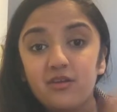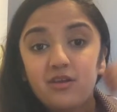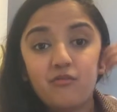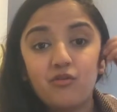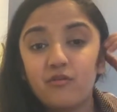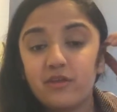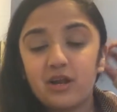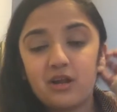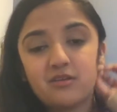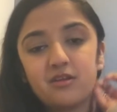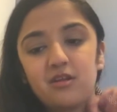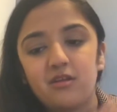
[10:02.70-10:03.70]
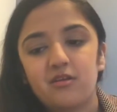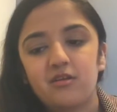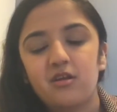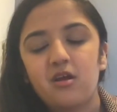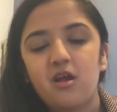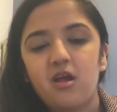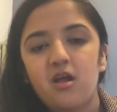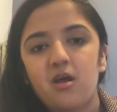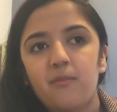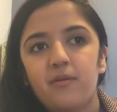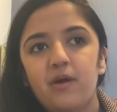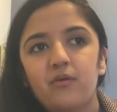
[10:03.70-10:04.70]
didn't even know the cross on the letter.
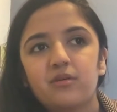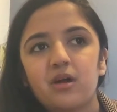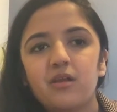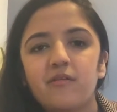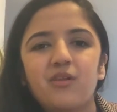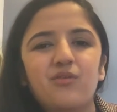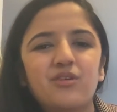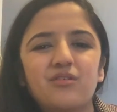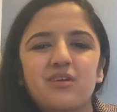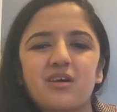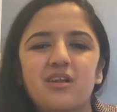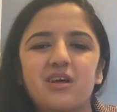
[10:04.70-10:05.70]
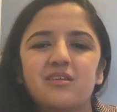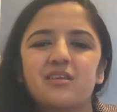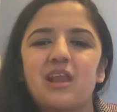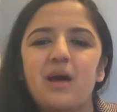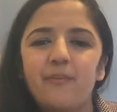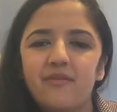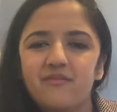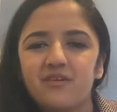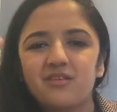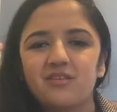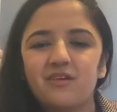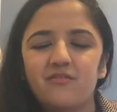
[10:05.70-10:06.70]
But that was kind of, and then it was also kind of like a slap in the
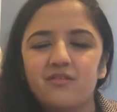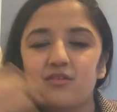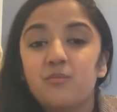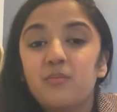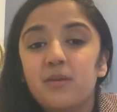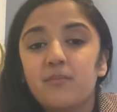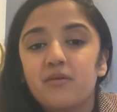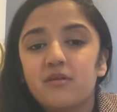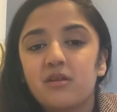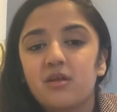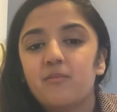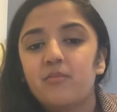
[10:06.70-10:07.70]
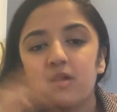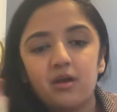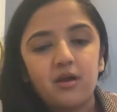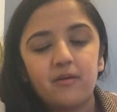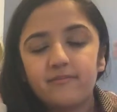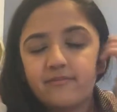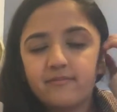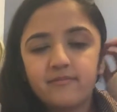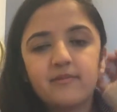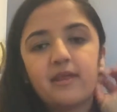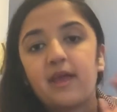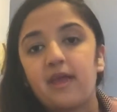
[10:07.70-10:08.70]
face of Stefan to me personally. But
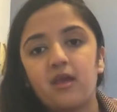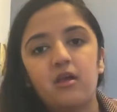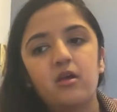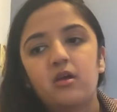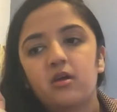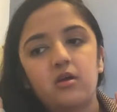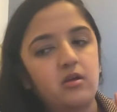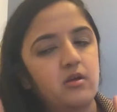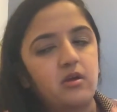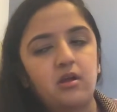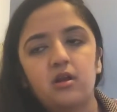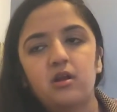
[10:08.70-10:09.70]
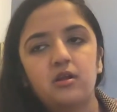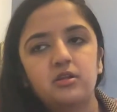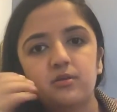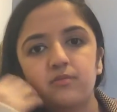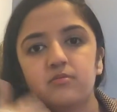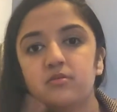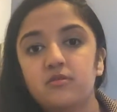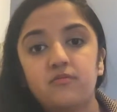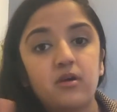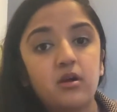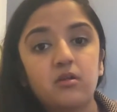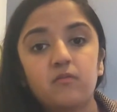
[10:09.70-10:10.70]
hey, Caroline Shepard's just
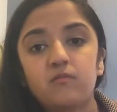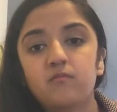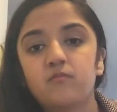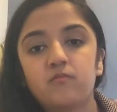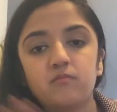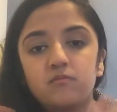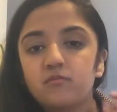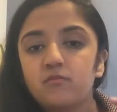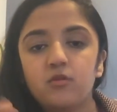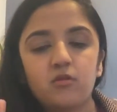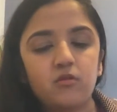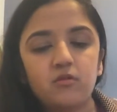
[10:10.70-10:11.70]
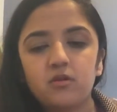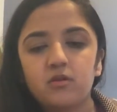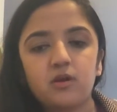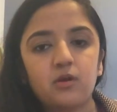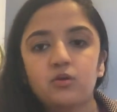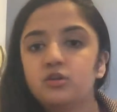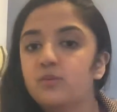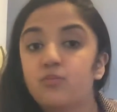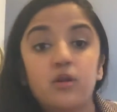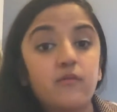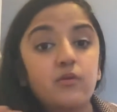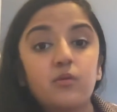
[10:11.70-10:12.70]
fine. You know, like you should
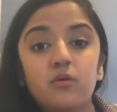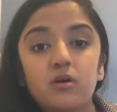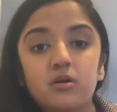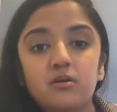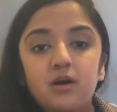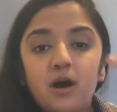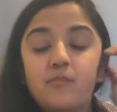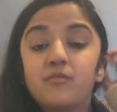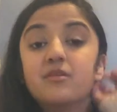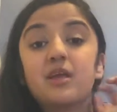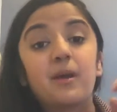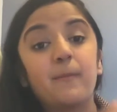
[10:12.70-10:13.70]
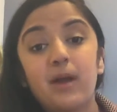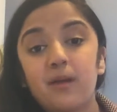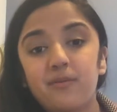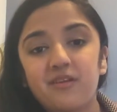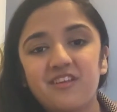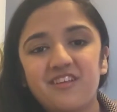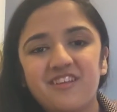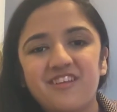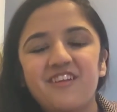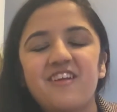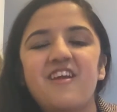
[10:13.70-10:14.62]
put whatever you want. I'm just saying my opinion.